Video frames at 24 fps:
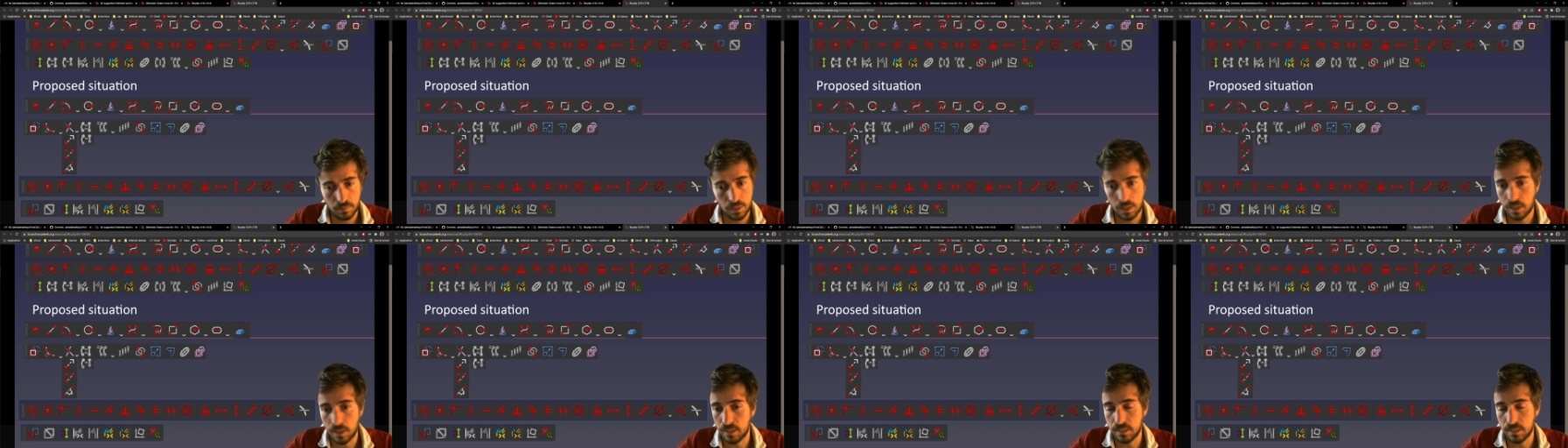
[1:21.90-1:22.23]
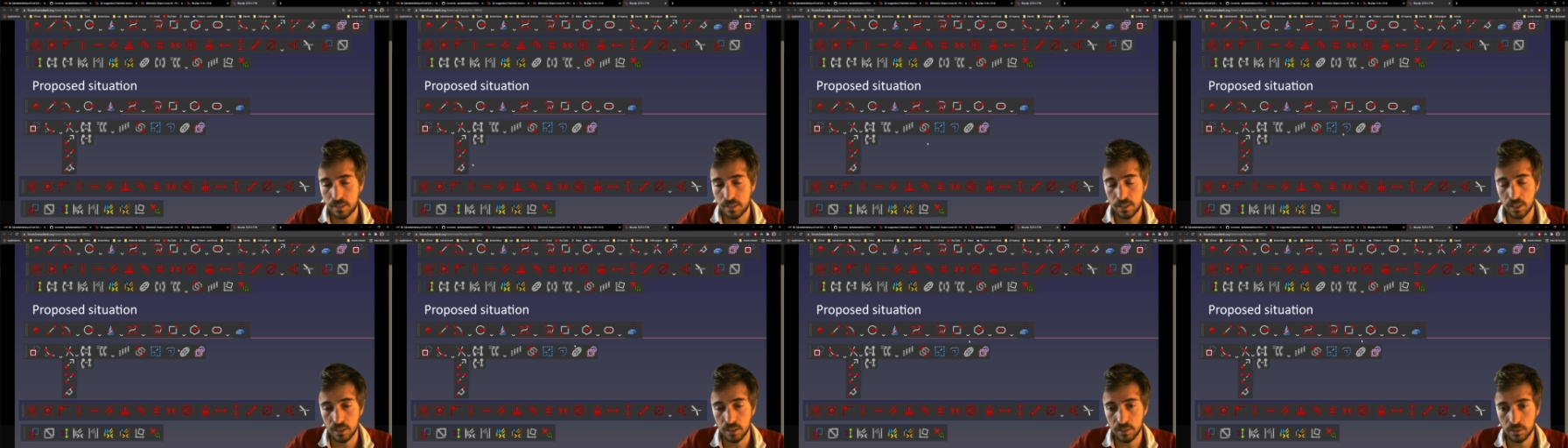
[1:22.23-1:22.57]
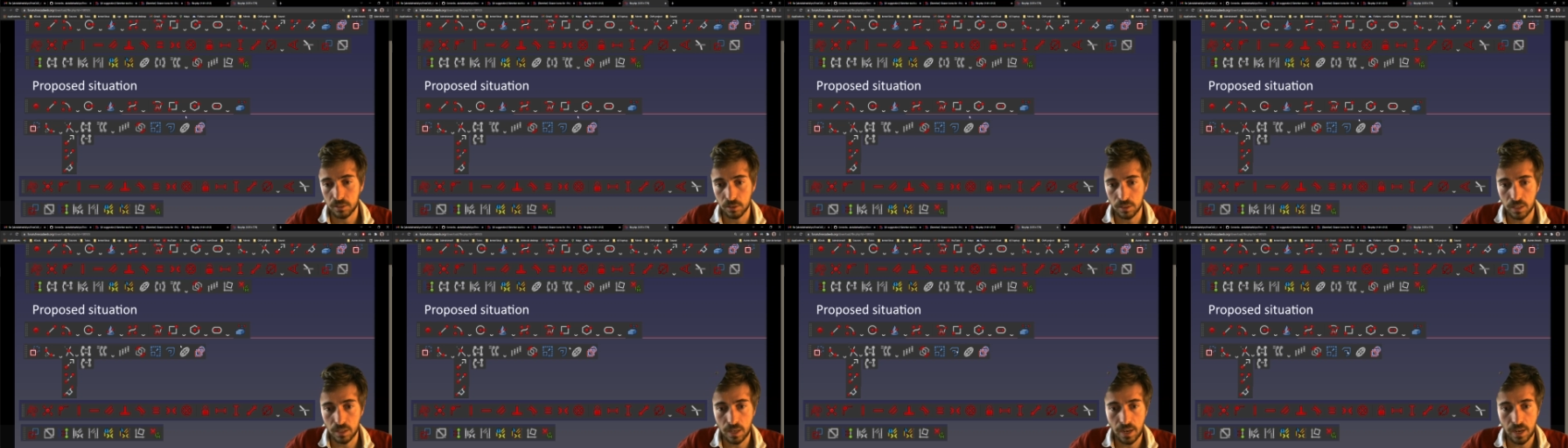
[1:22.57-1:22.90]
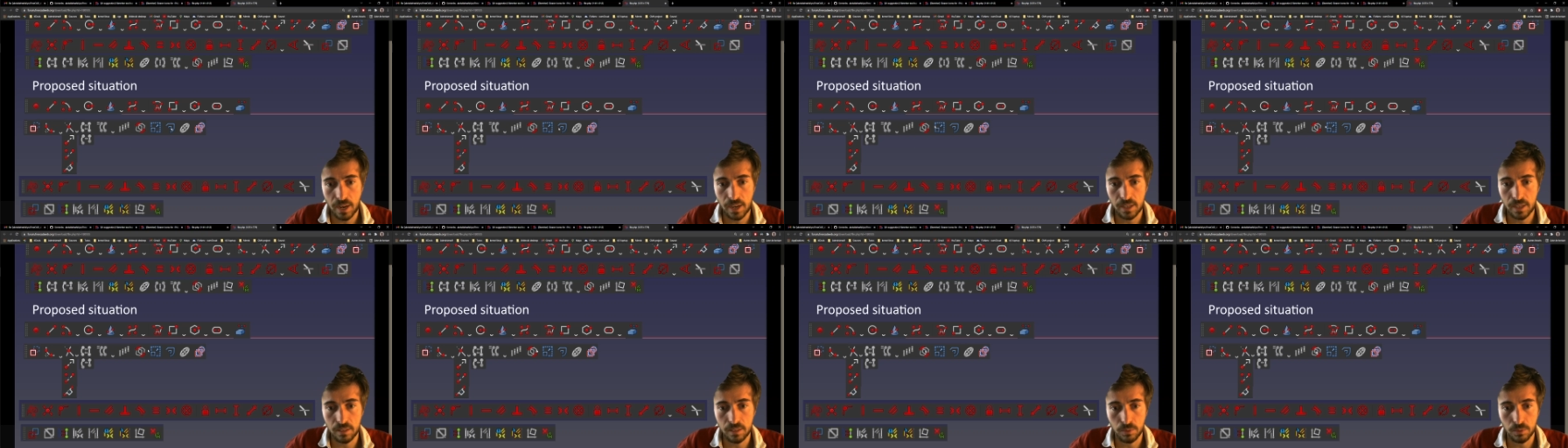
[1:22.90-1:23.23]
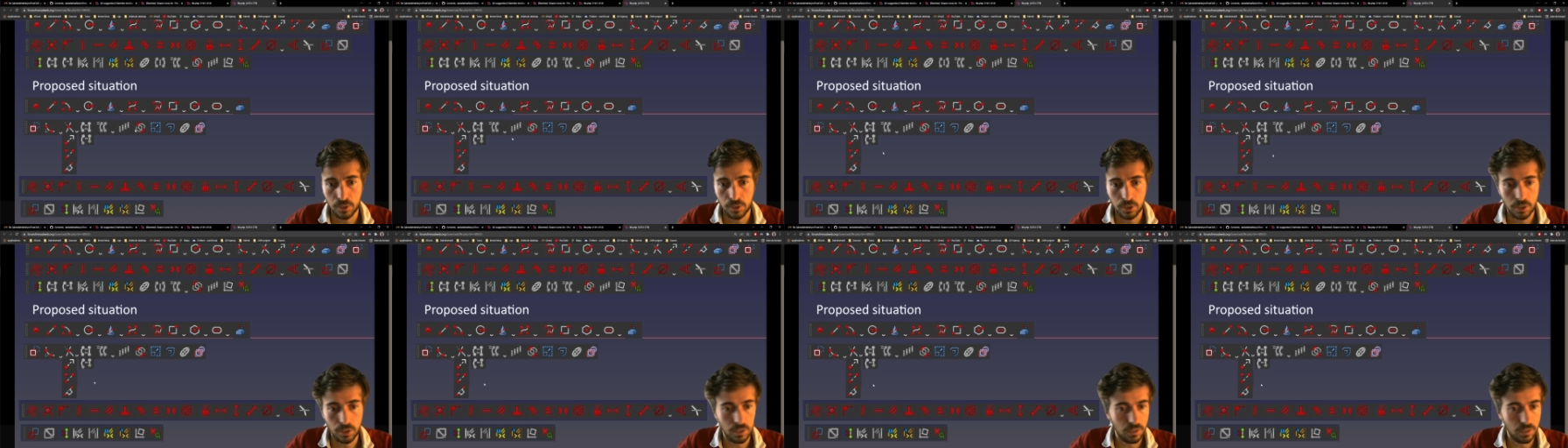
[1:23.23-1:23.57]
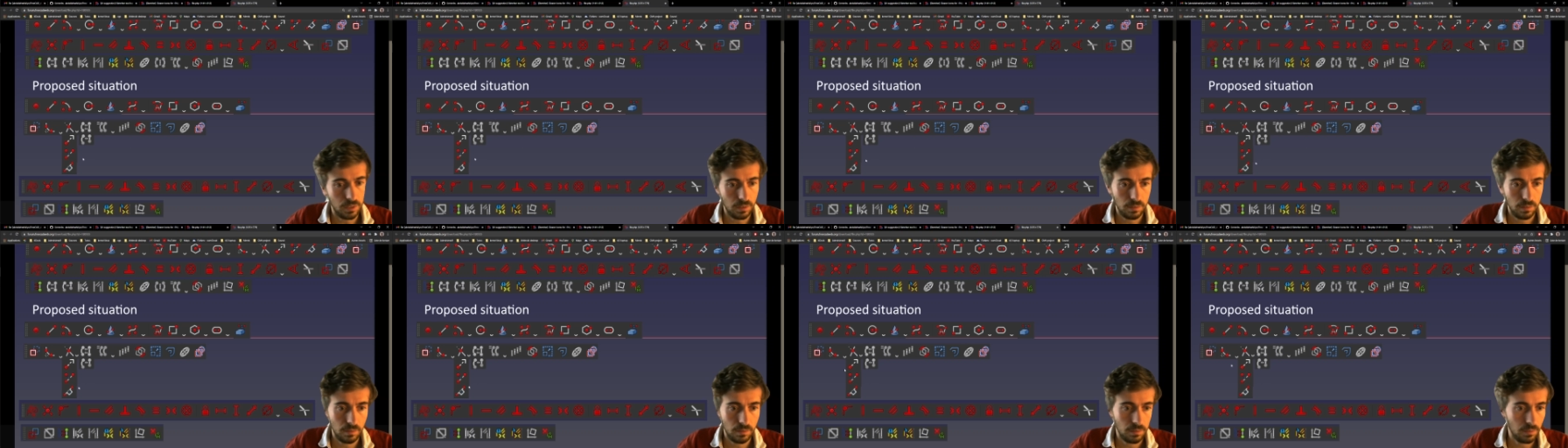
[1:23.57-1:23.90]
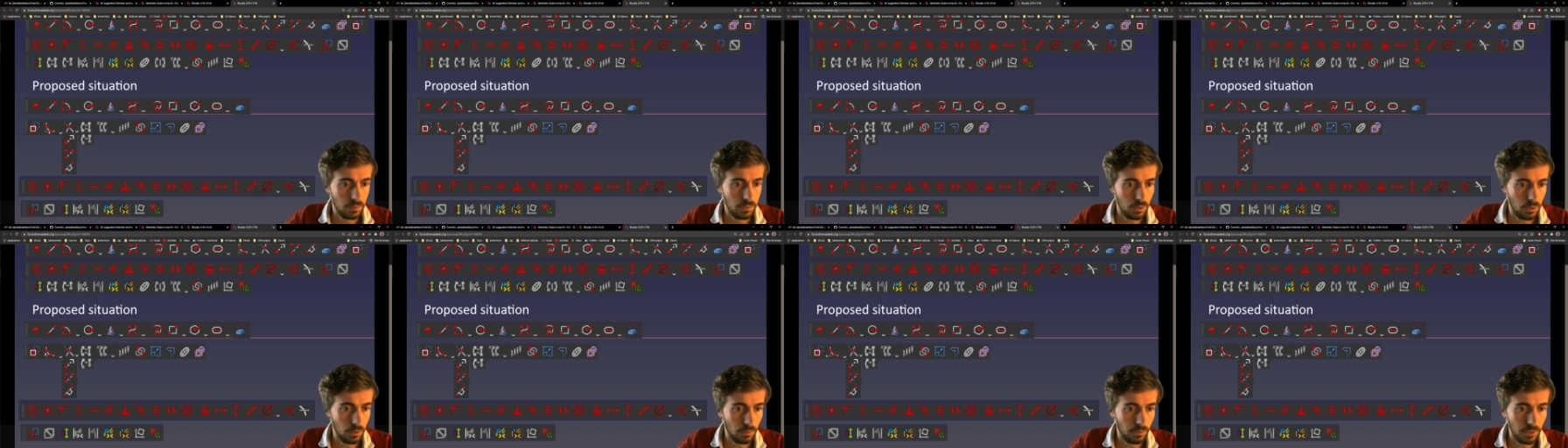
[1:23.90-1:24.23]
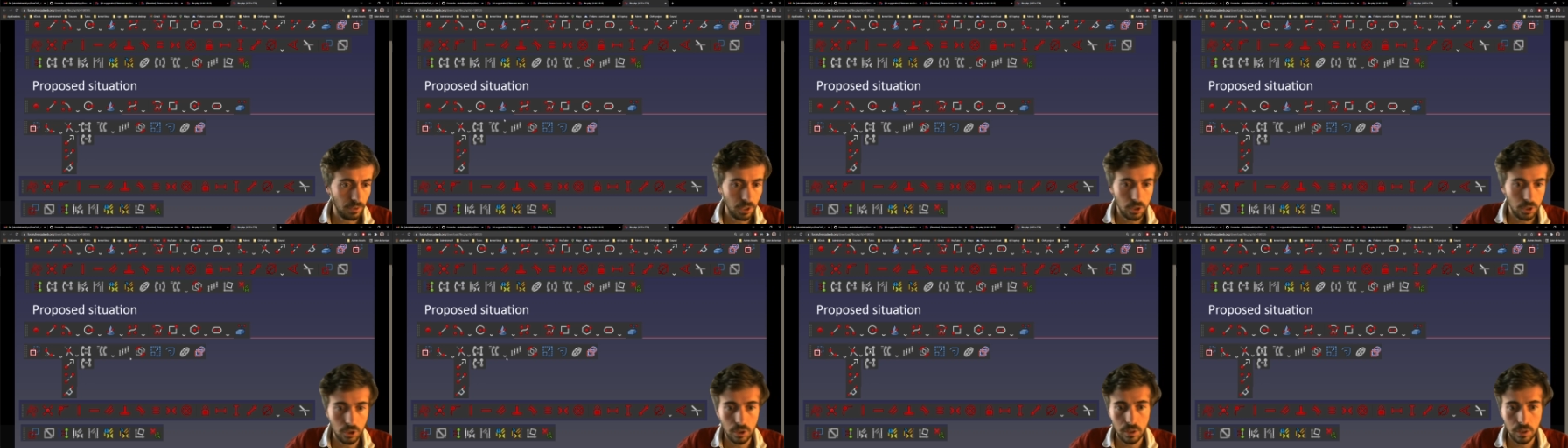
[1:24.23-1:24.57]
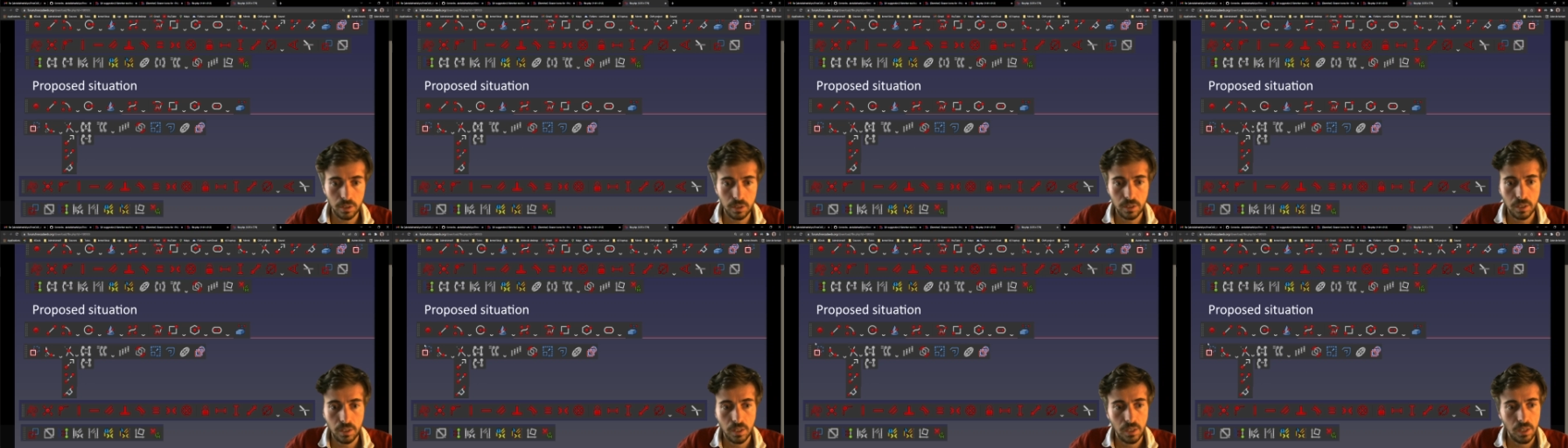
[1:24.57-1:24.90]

insert online, which is new feature.